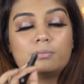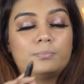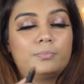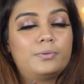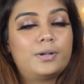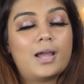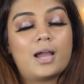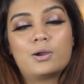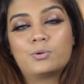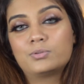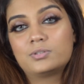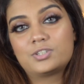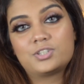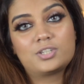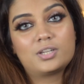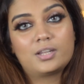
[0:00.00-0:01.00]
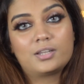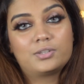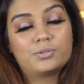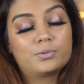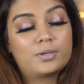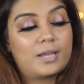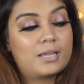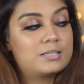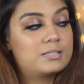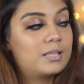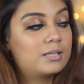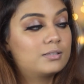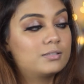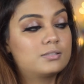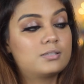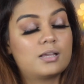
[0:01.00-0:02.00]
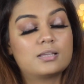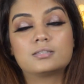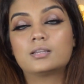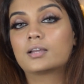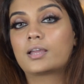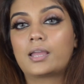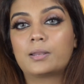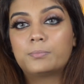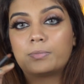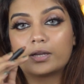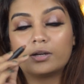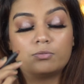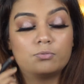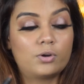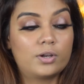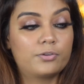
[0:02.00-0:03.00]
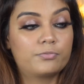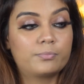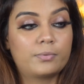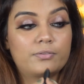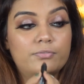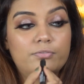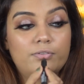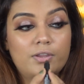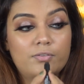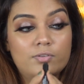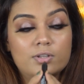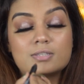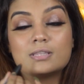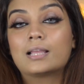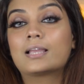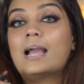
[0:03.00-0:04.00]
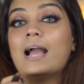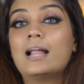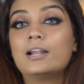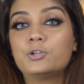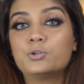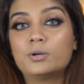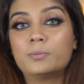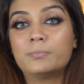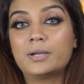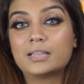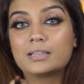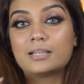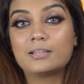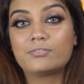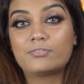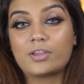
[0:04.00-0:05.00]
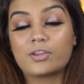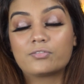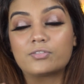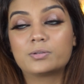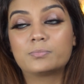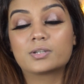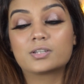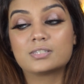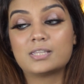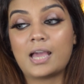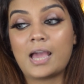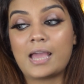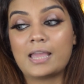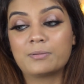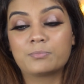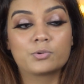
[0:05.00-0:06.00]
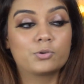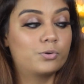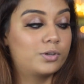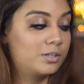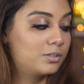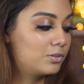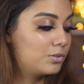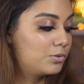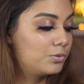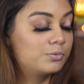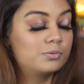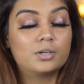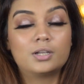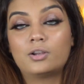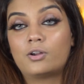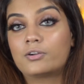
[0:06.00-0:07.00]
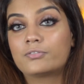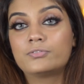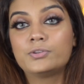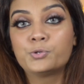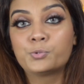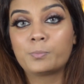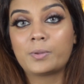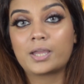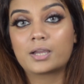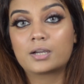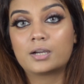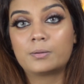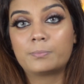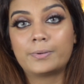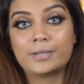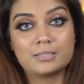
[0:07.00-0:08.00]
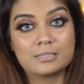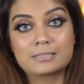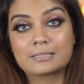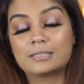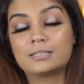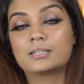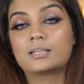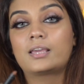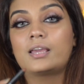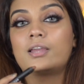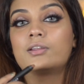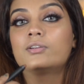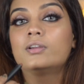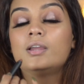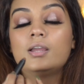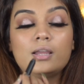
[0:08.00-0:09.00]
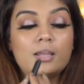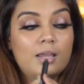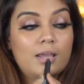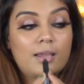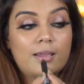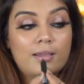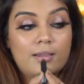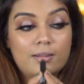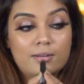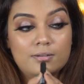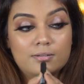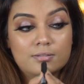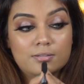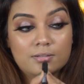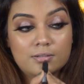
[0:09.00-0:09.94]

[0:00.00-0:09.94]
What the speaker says: brown shade, you guys. Like, this has again become one of my favorites. Like, I'll do a monthly favorite because I am going through a lot of new makeup and skincare and